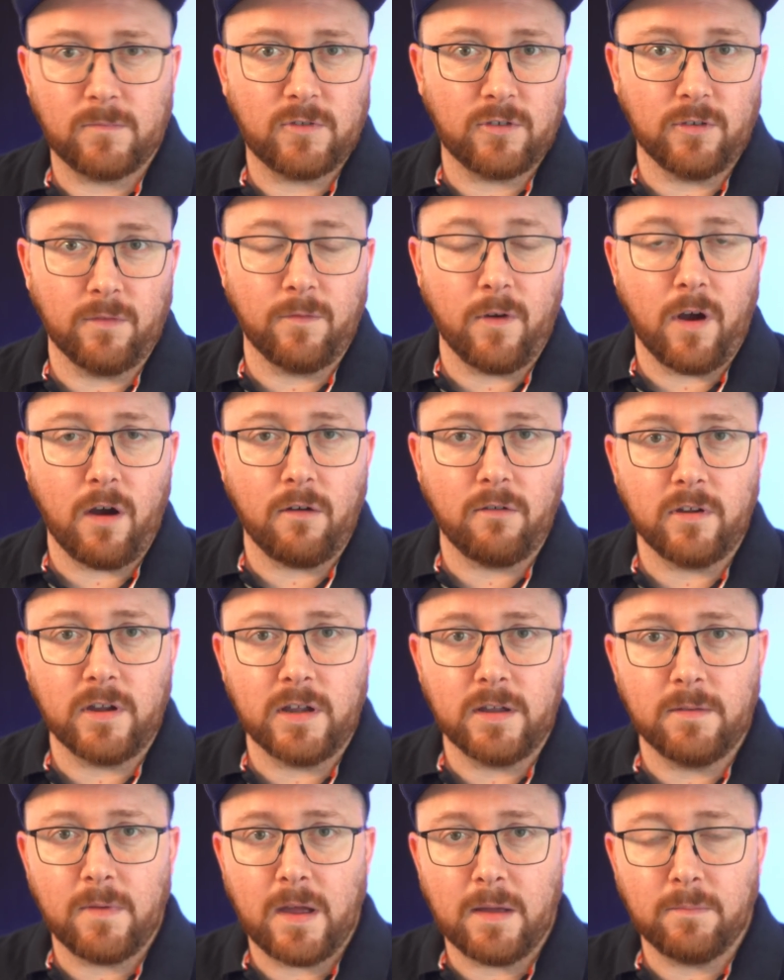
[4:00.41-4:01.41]

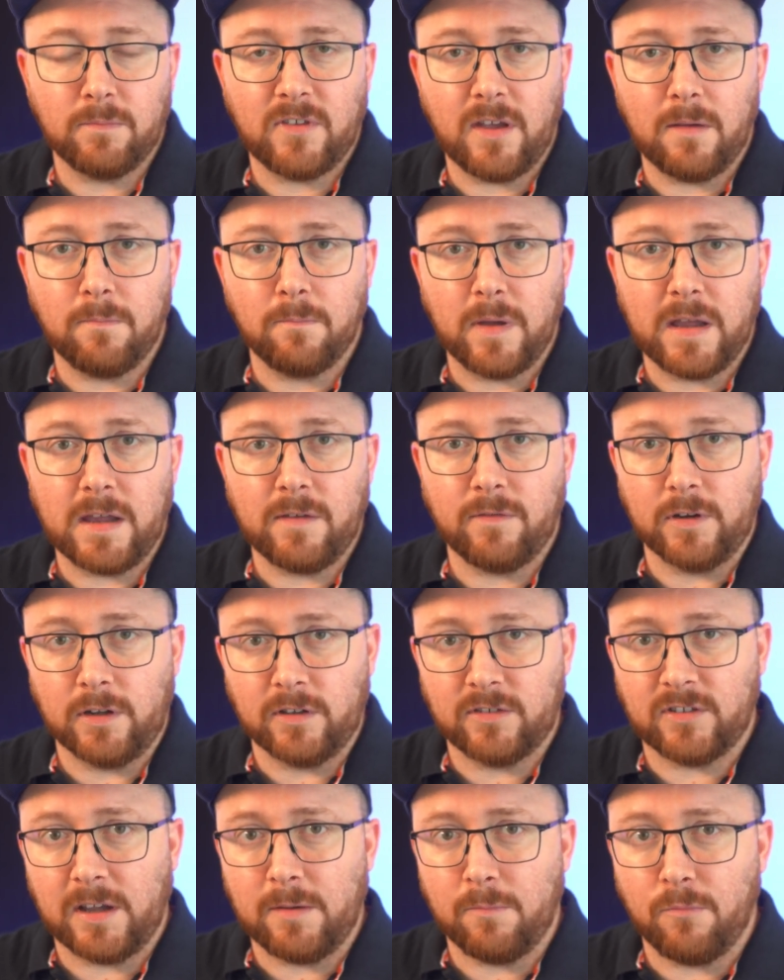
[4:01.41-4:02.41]
Safari M10P for
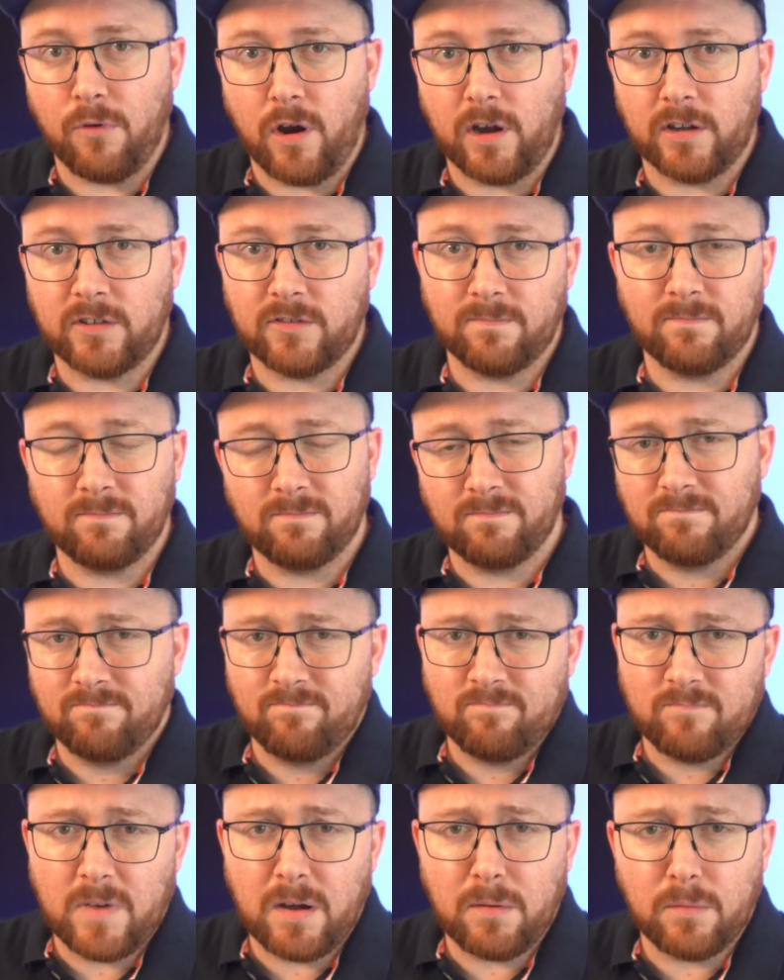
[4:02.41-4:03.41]
the same price,
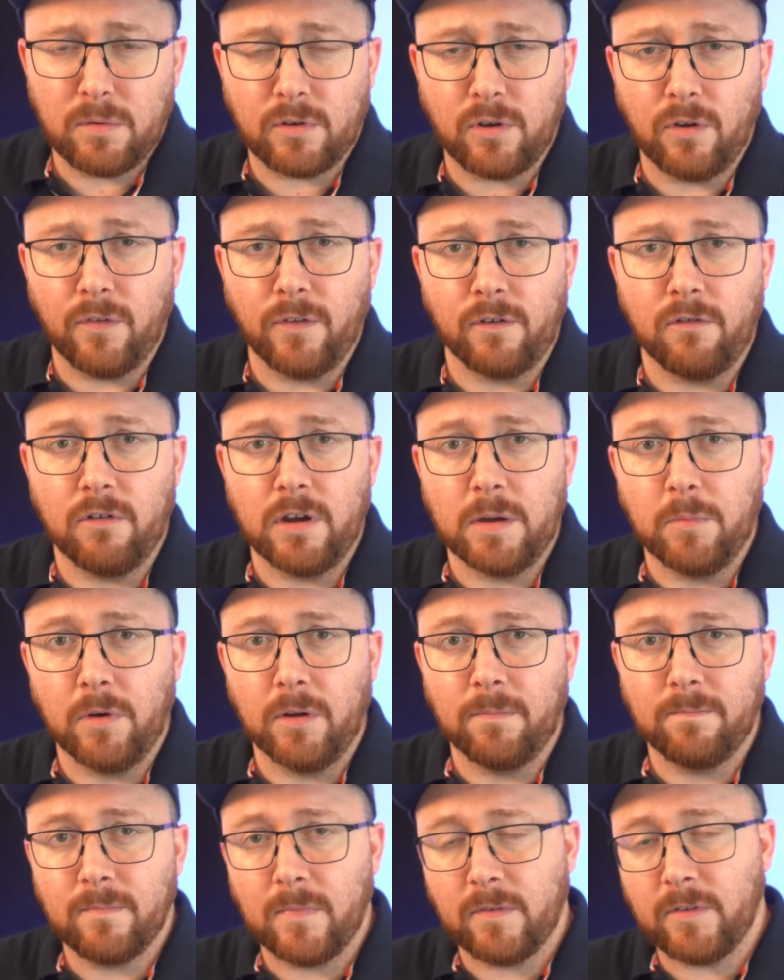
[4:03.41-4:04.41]
I would have got the green
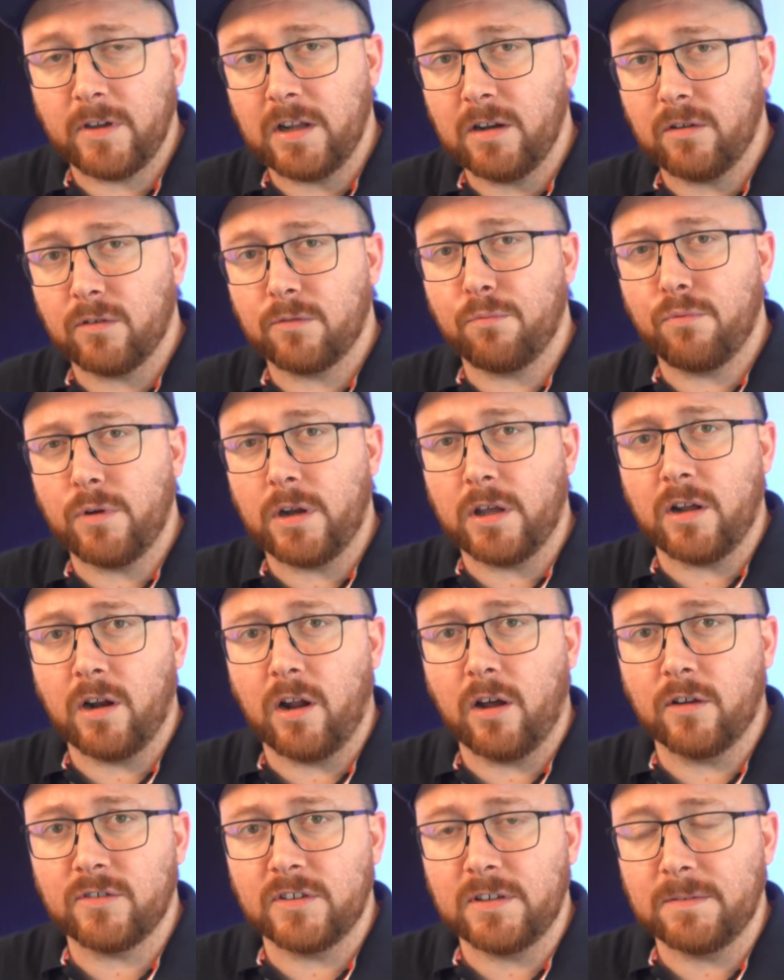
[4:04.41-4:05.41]
one. I think it looks pretty
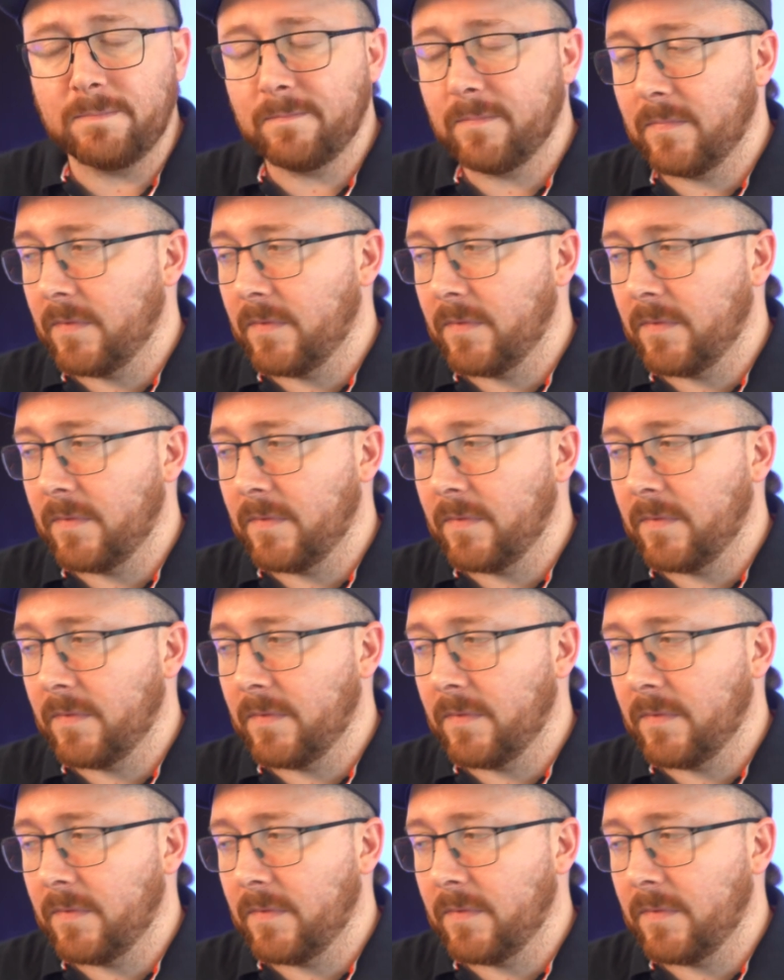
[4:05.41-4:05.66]
classy.